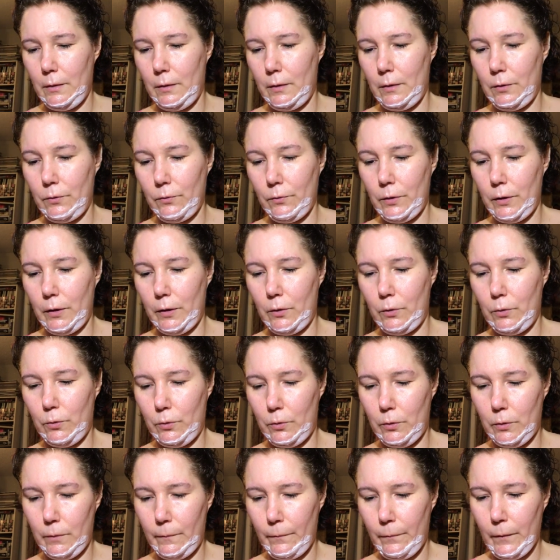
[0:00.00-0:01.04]
It's really
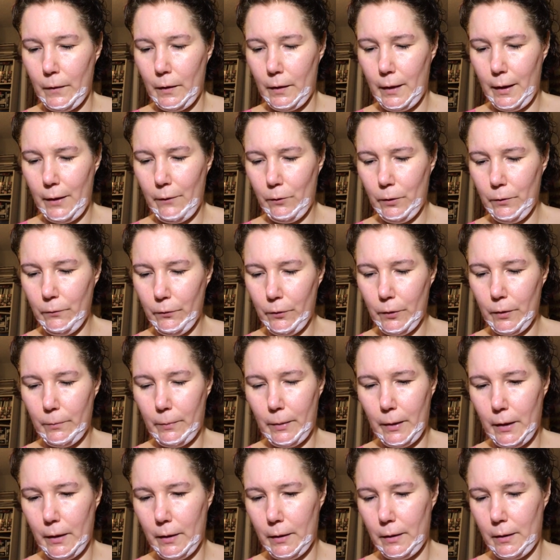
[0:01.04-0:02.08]
cool. They have one for the
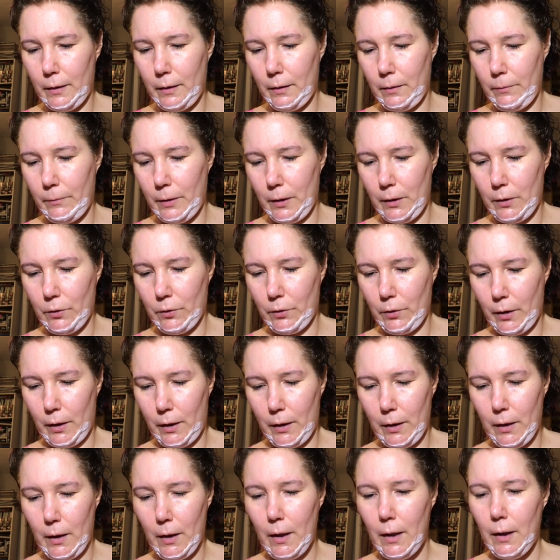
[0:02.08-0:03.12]
body that I might
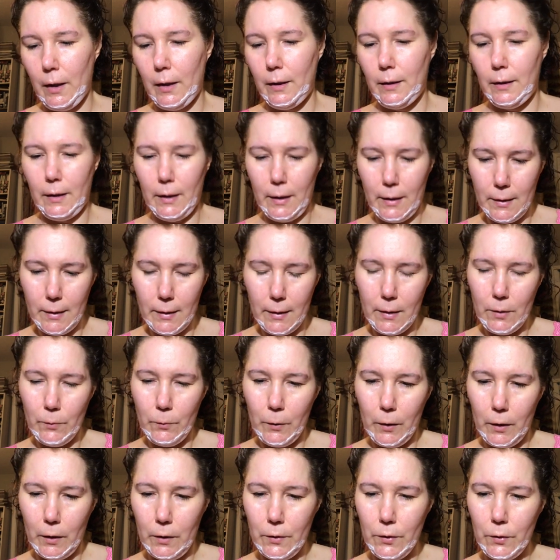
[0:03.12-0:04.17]
try. This is
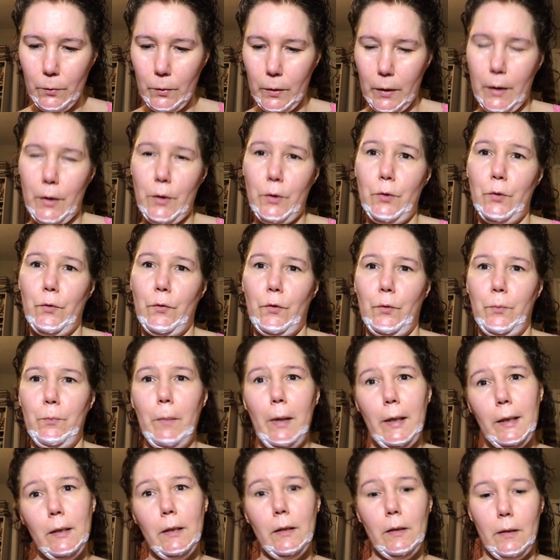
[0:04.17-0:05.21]
also what I use for
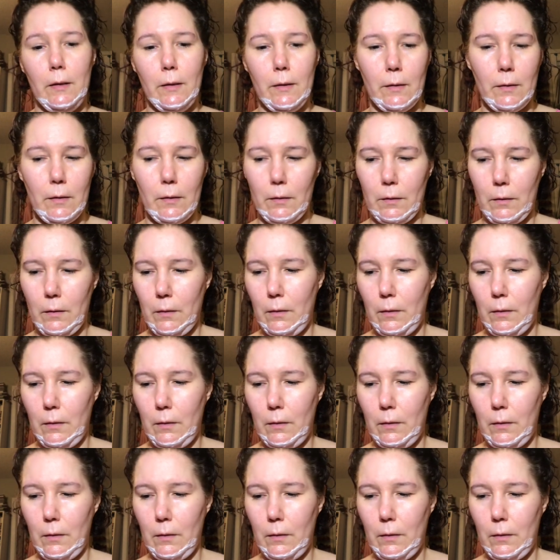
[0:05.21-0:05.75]
maintenance.